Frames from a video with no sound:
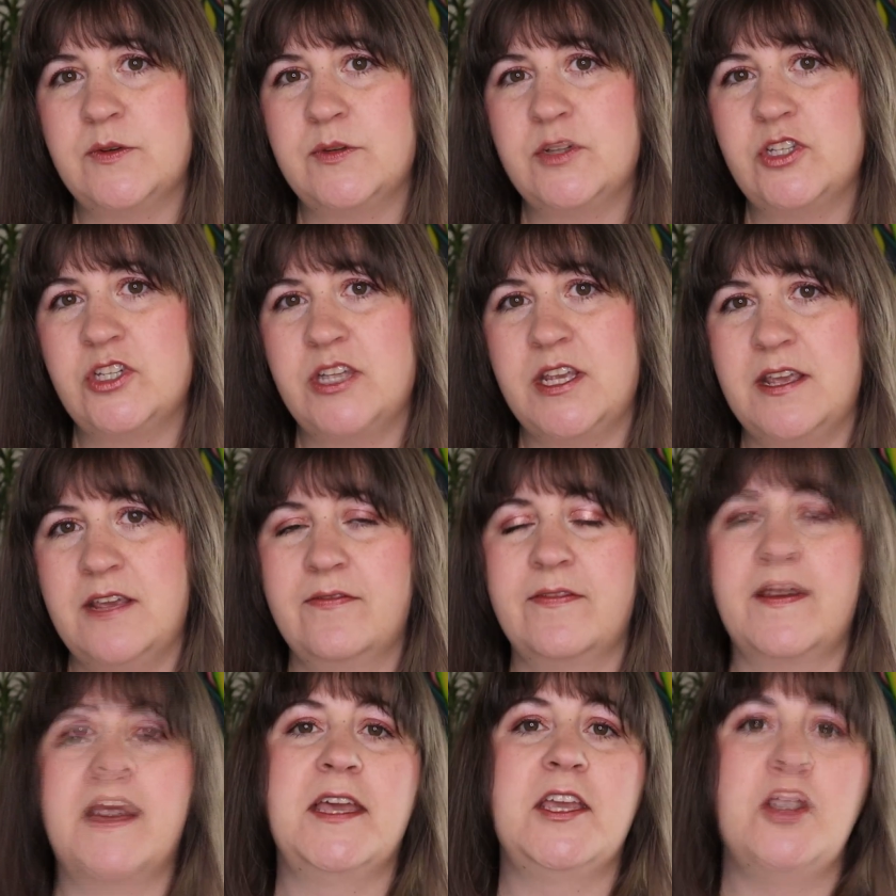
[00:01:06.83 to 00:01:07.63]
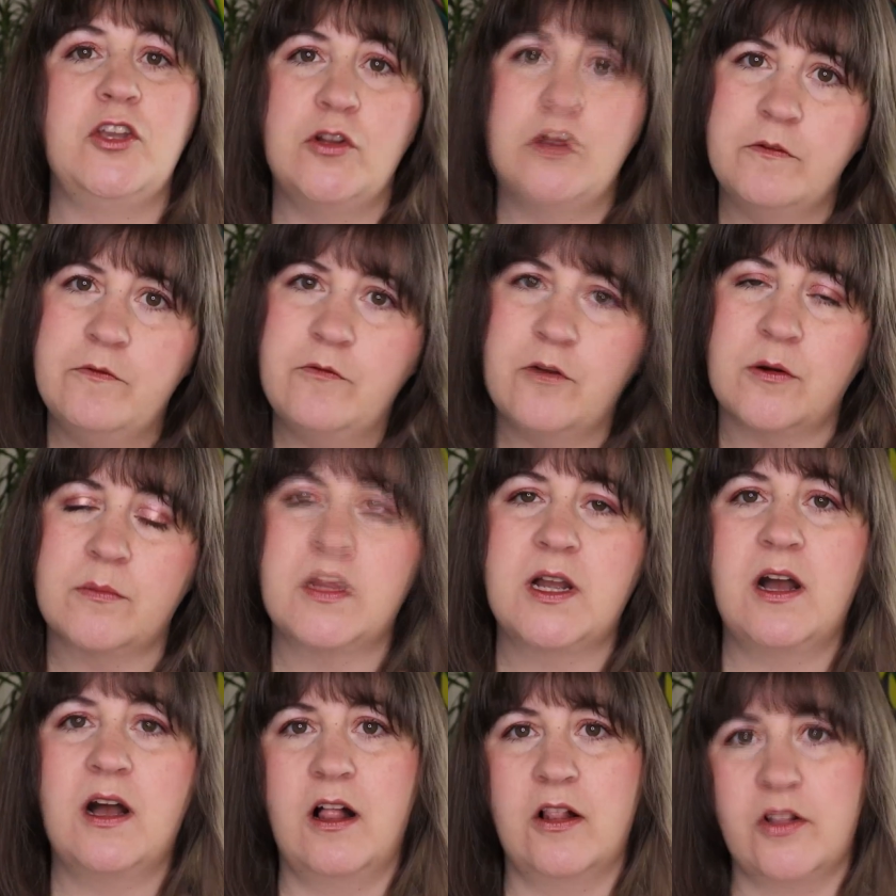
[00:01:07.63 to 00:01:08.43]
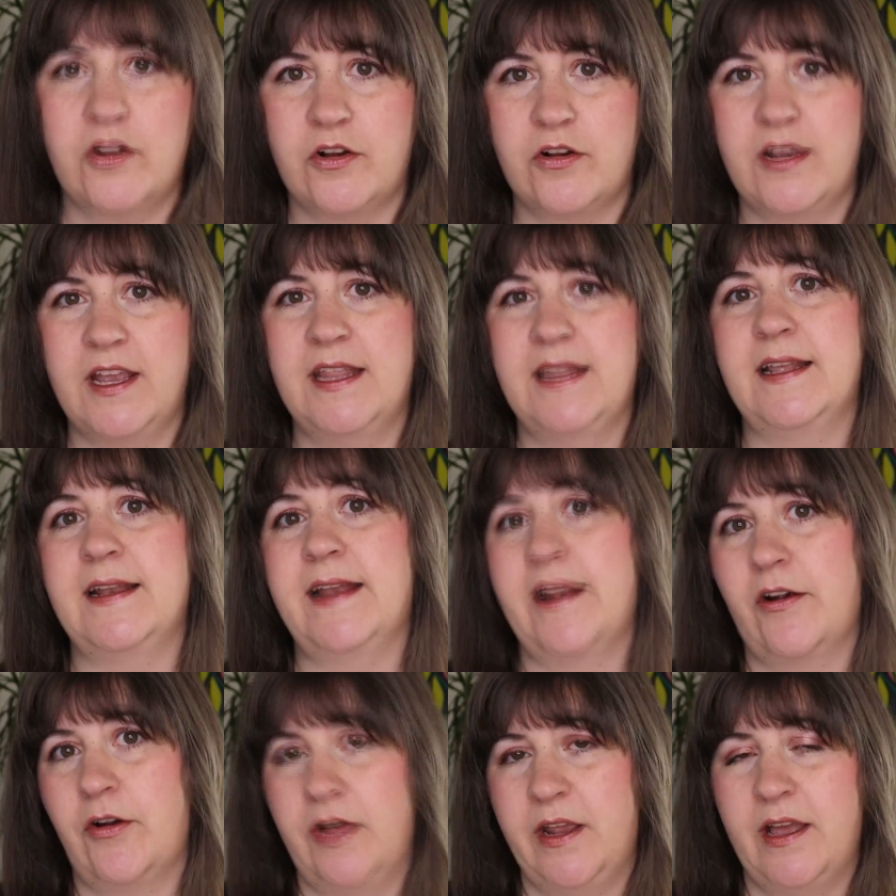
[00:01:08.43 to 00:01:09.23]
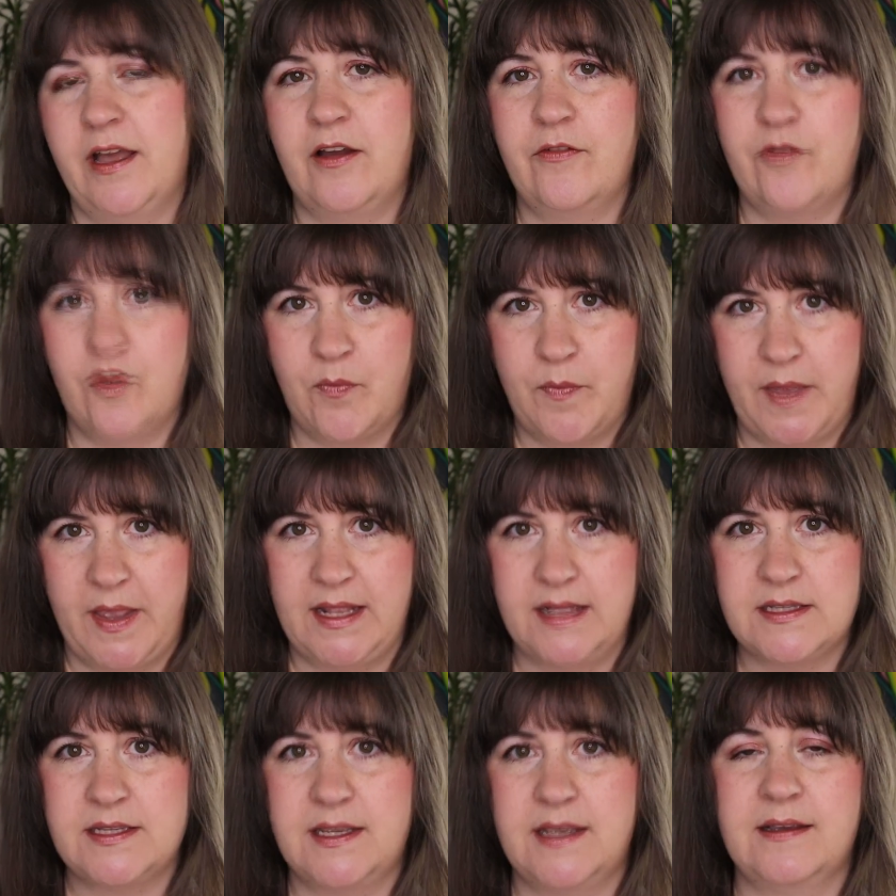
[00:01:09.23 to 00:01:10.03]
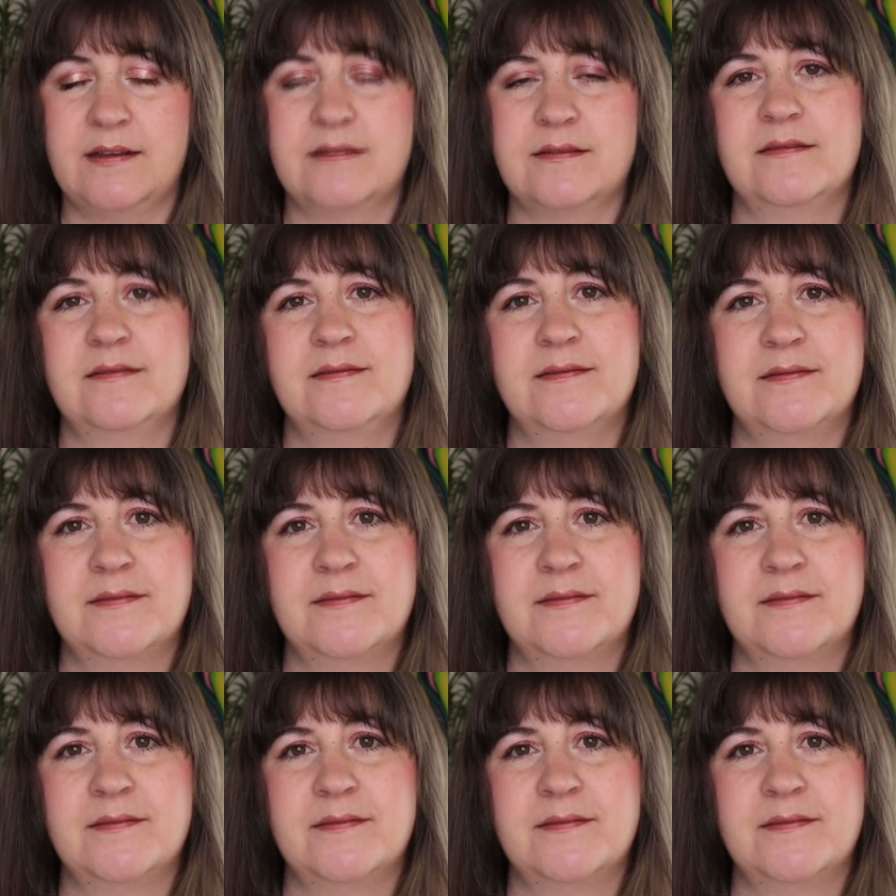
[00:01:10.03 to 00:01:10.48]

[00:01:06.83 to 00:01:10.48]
way to achieve a uniform color in an area of your painting.